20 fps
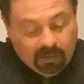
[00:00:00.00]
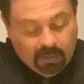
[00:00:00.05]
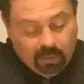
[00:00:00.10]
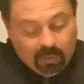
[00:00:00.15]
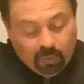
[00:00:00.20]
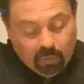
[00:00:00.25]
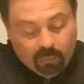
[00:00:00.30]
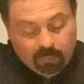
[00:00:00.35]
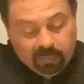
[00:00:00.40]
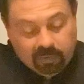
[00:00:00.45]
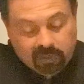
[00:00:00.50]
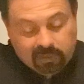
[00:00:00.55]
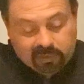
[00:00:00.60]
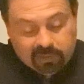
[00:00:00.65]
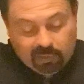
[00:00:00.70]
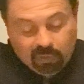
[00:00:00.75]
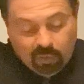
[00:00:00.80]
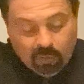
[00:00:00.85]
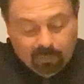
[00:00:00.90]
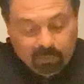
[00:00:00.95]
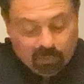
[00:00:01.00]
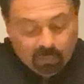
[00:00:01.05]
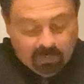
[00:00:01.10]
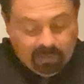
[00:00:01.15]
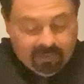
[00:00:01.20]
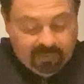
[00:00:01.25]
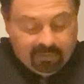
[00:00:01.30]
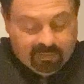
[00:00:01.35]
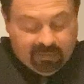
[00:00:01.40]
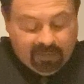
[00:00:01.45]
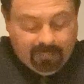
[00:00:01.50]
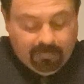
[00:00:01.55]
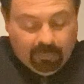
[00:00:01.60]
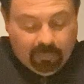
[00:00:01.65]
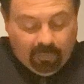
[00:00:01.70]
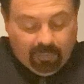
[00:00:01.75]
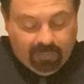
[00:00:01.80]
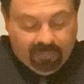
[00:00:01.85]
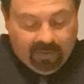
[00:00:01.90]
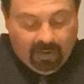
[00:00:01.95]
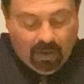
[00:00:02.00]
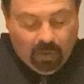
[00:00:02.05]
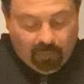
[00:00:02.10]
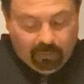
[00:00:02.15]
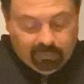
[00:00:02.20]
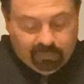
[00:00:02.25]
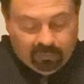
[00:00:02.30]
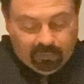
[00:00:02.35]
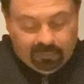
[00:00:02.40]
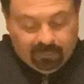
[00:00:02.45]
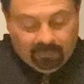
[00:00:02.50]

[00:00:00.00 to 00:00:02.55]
whom ye slew between the temple and the altar.